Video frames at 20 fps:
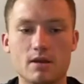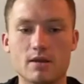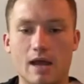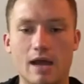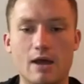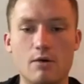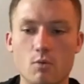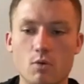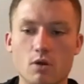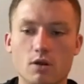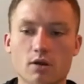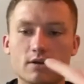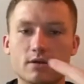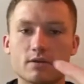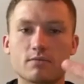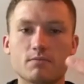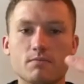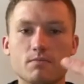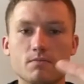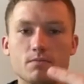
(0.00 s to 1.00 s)
outwork
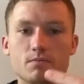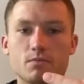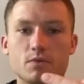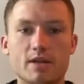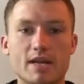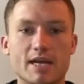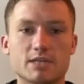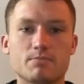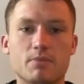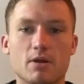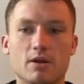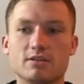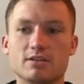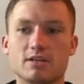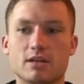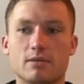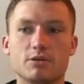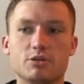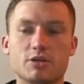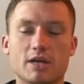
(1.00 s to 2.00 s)
the next person.
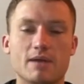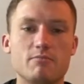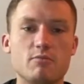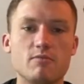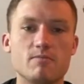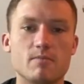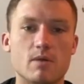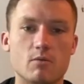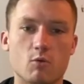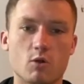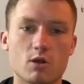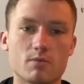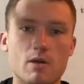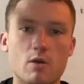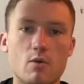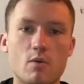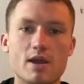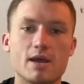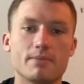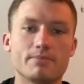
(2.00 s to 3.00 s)
I'm gonna try and work my
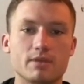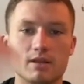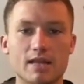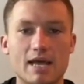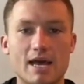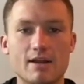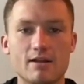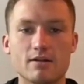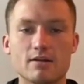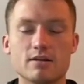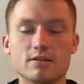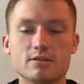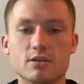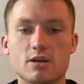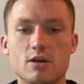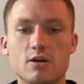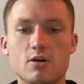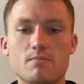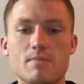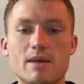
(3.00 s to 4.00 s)
way up the ladder.
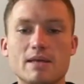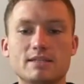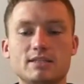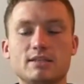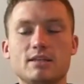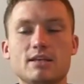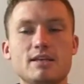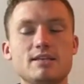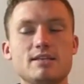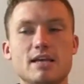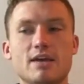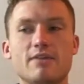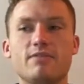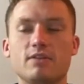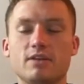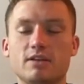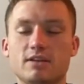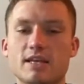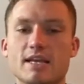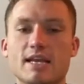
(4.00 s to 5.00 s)
So mentally,
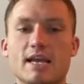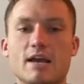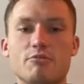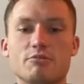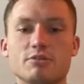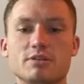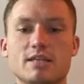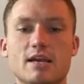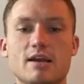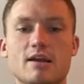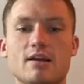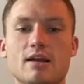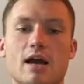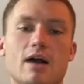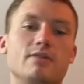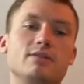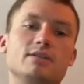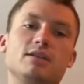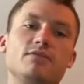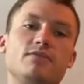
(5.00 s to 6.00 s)
definitely think I was there.
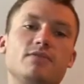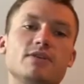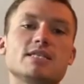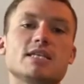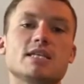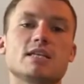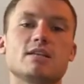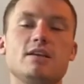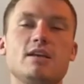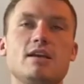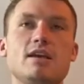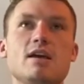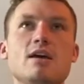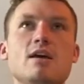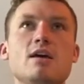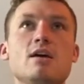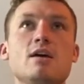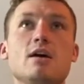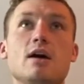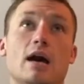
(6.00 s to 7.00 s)
Obviously, physically,
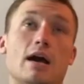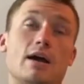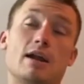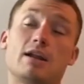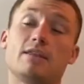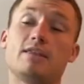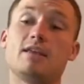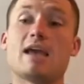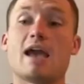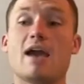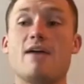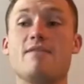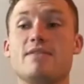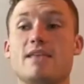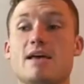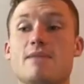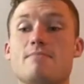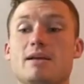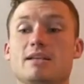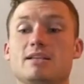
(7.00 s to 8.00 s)
and I think having
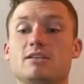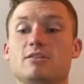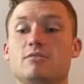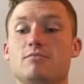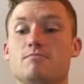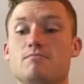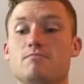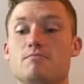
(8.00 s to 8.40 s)
that mental